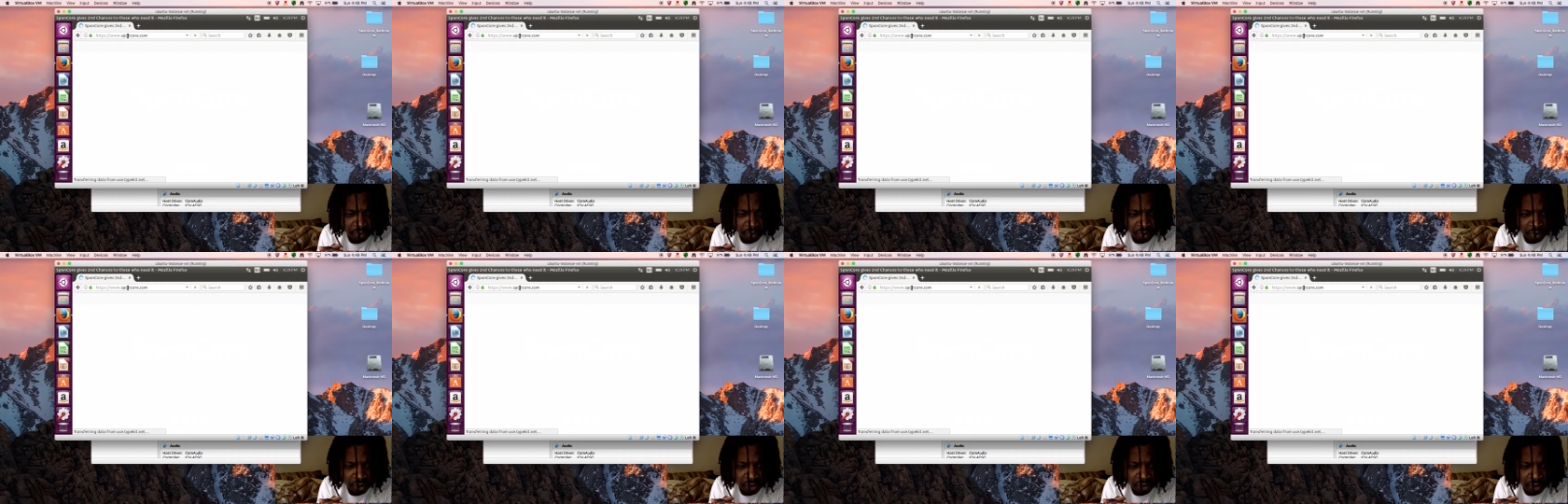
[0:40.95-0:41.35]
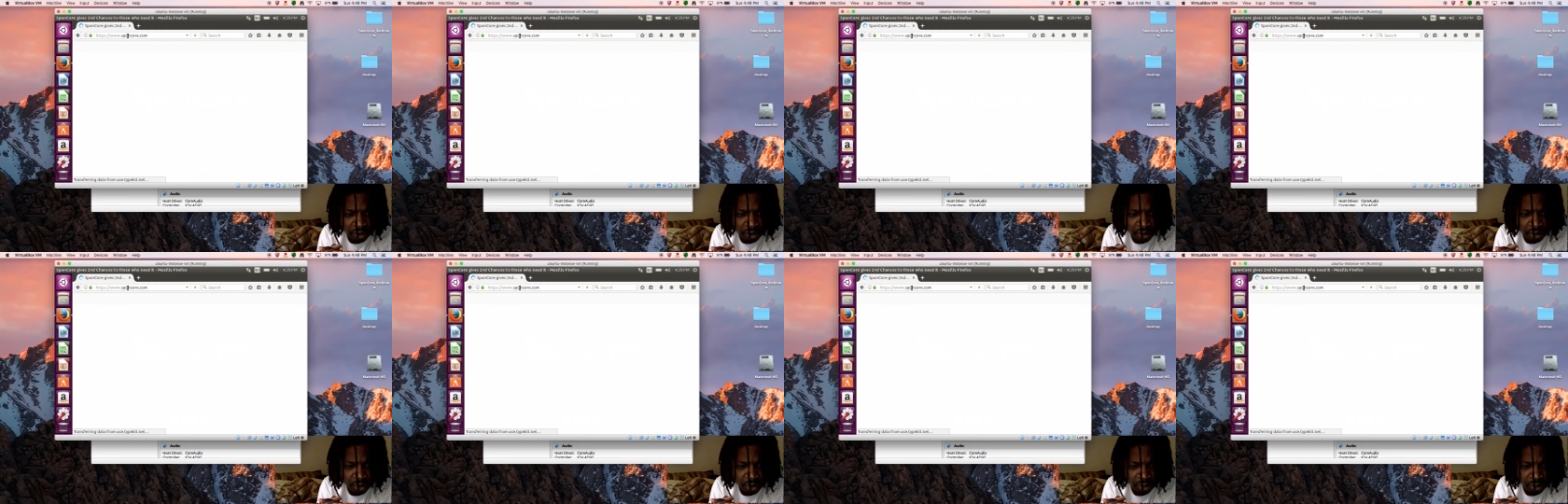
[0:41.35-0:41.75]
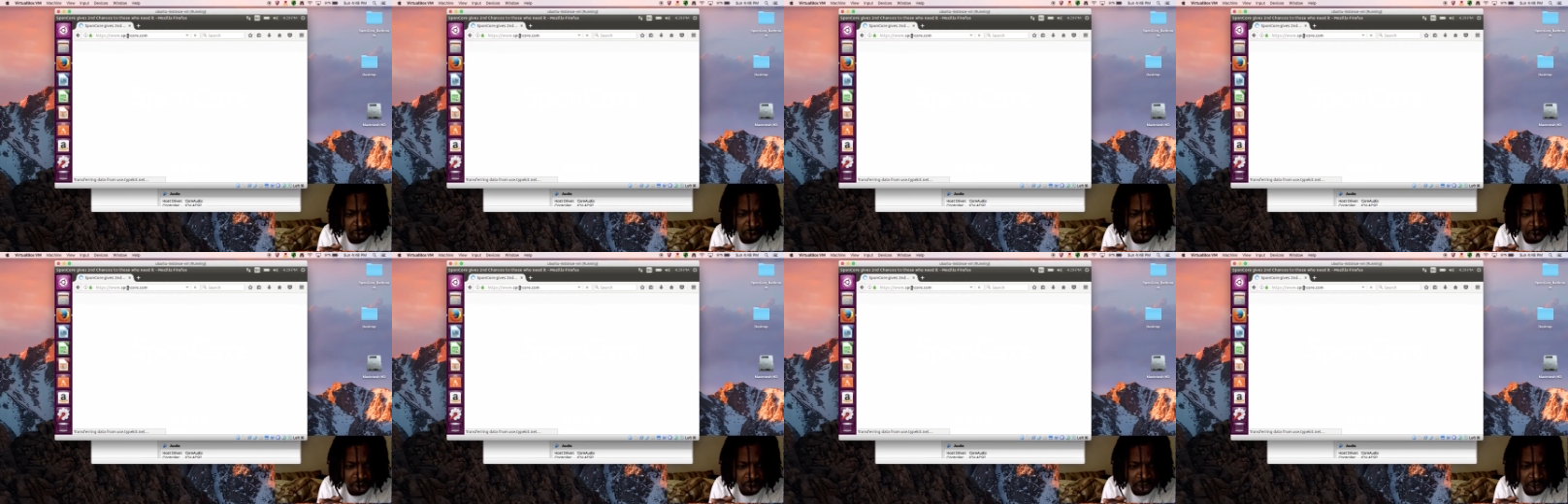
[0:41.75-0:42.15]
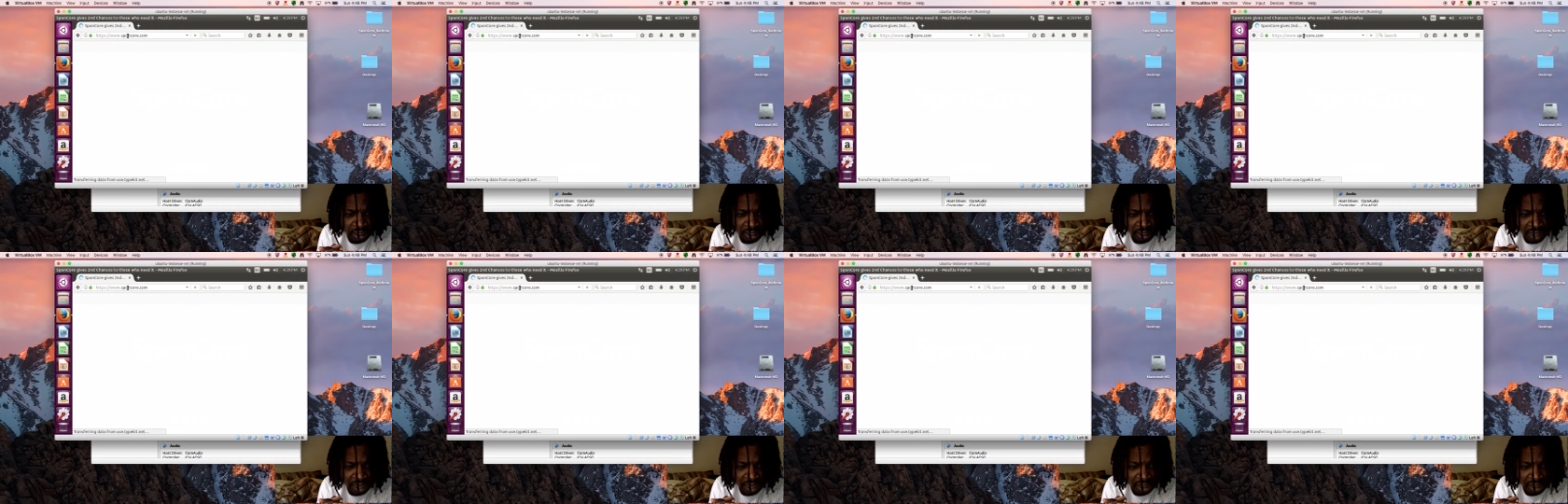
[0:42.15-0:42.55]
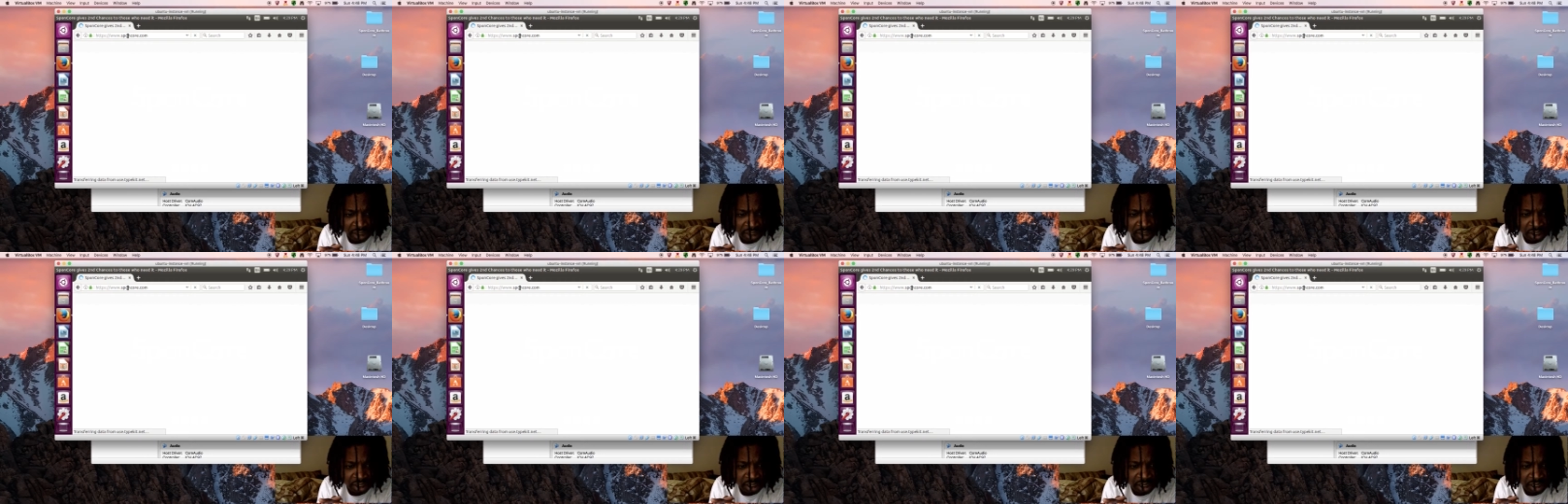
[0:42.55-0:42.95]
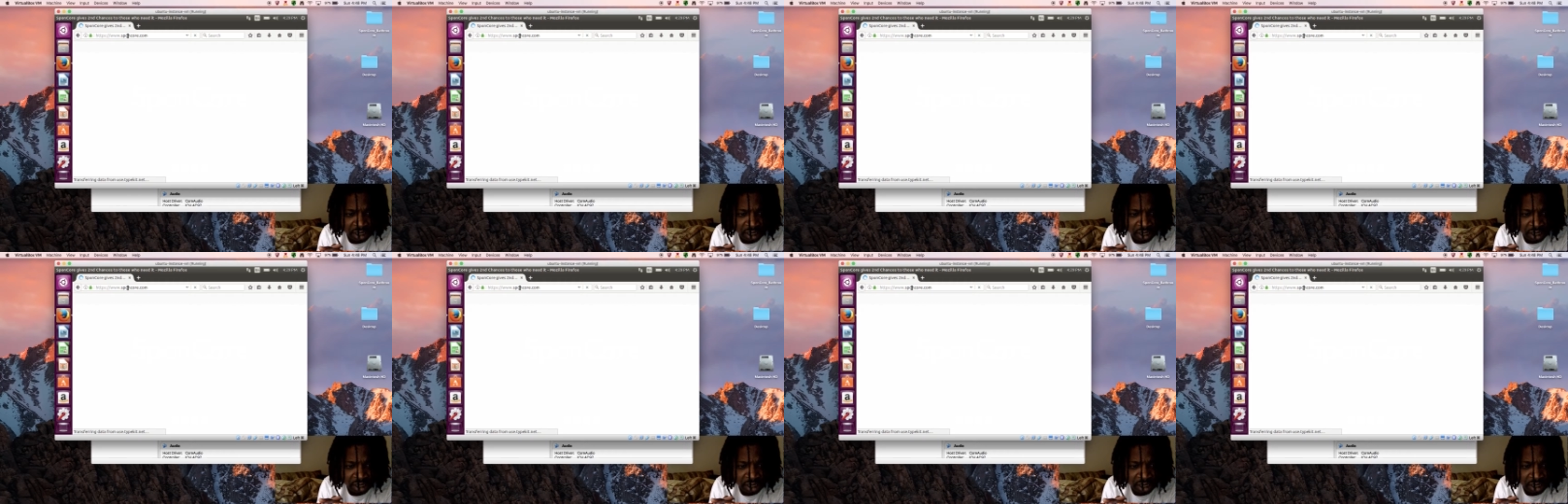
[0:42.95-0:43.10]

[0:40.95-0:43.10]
for the most part, it's actually